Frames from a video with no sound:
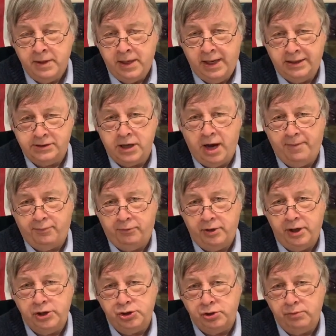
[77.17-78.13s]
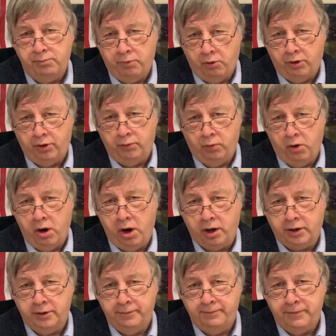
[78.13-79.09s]
as Operation
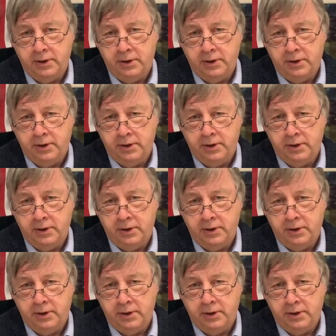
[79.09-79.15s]
Boardwalk.